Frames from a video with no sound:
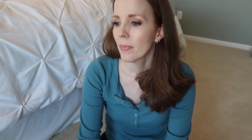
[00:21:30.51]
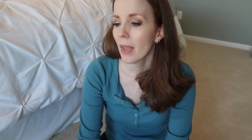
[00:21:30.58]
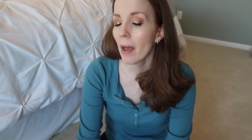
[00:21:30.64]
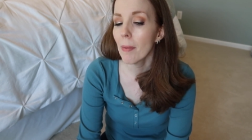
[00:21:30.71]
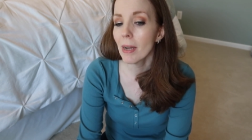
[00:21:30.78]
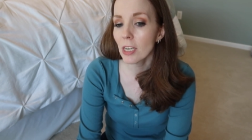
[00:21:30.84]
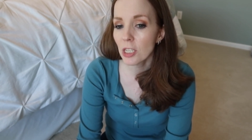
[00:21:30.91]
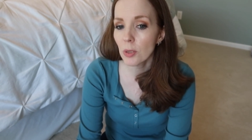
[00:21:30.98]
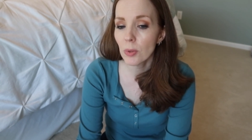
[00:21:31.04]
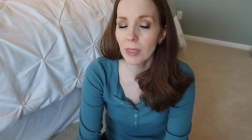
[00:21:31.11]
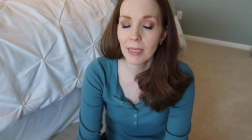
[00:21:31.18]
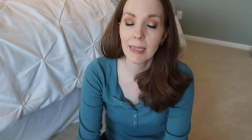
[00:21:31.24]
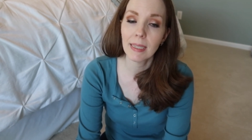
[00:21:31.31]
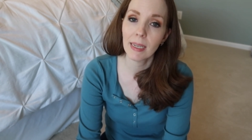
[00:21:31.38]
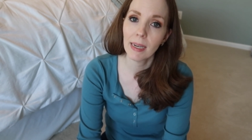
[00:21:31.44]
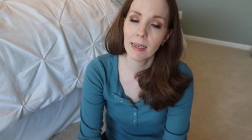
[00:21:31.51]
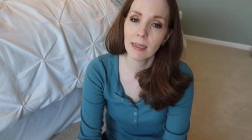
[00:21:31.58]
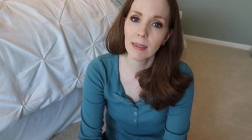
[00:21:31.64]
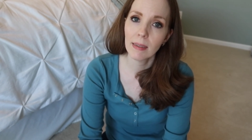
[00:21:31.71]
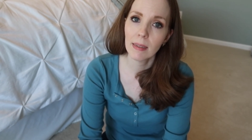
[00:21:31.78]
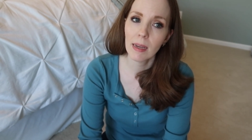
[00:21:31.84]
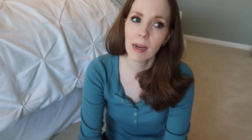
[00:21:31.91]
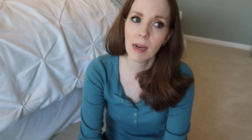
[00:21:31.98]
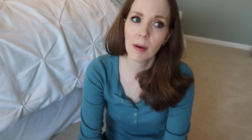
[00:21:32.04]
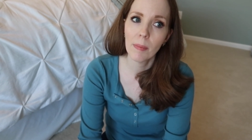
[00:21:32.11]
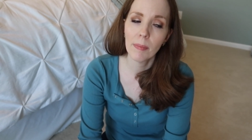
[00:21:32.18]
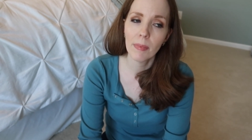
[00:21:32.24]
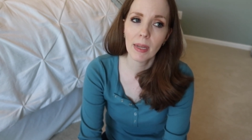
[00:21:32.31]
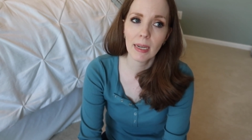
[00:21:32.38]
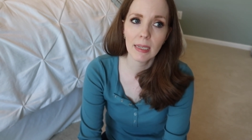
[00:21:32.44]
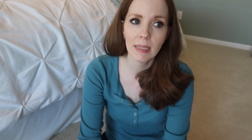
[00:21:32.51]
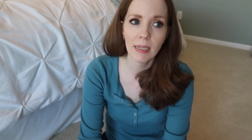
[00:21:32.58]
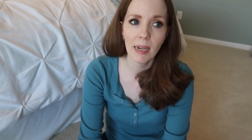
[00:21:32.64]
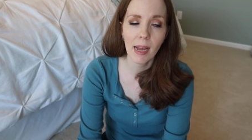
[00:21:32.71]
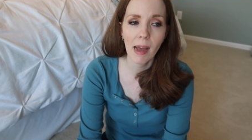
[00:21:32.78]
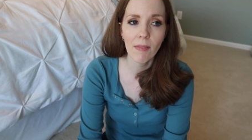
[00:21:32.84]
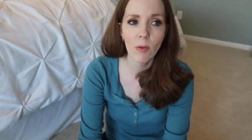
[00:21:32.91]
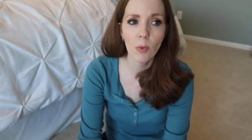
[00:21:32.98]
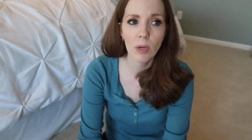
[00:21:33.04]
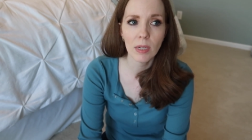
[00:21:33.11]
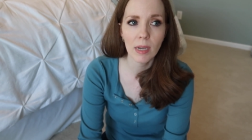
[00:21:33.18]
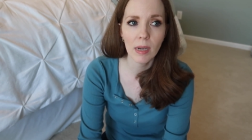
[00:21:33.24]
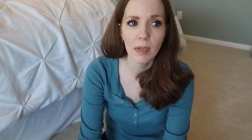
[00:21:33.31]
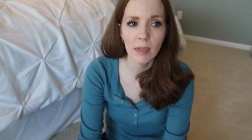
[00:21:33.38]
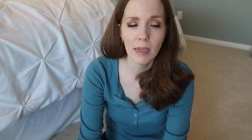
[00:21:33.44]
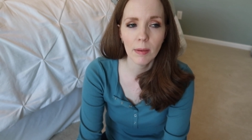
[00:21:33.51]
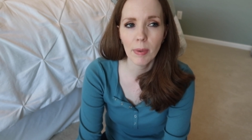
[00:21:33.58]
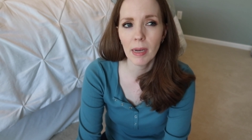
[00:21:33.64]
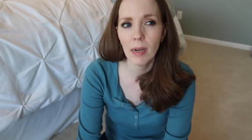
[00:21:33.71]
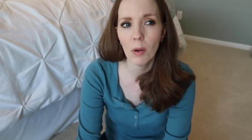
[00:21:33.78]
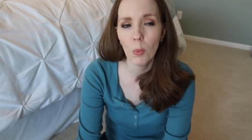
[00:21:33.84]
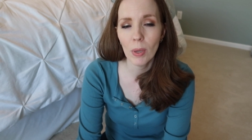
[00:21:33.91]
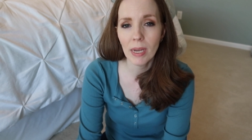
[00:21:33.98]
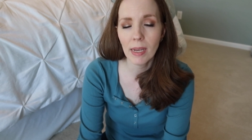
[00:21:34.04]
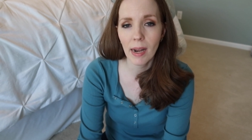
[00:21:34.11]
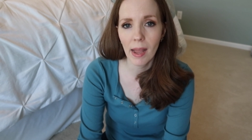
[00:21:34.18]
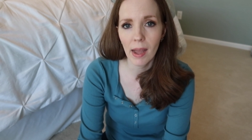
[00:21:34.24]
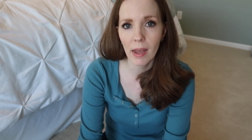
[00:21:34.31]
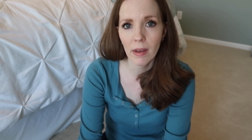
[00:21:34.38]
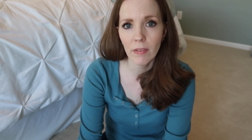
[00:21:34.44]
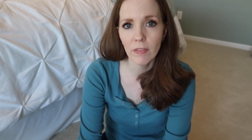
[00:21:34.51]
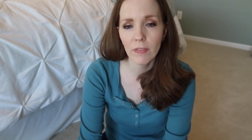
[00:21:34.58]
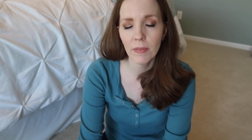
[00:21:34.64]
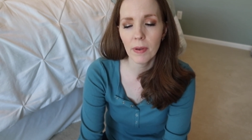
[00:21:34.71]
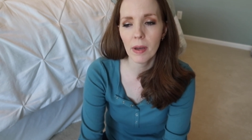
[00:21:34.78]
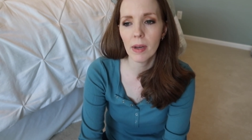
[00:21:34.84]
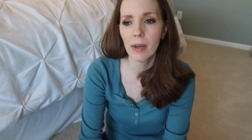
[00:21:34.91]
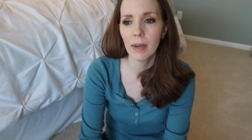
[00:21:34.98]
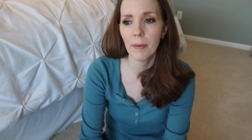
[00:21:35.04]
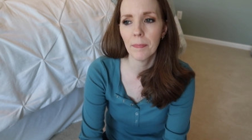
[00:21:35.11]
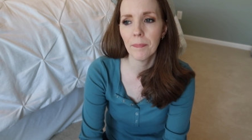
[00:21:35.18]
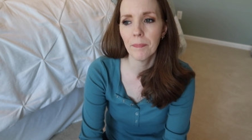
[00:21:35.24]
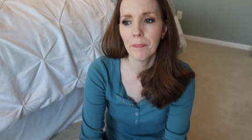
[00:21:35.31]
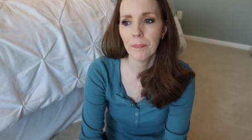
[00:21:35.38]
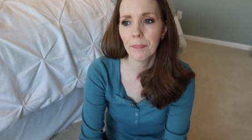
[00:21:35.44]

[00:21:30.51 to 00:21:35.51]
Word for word: I'm actually really excited. Um, like I said, I haven't worked out in about a week and a half. Um,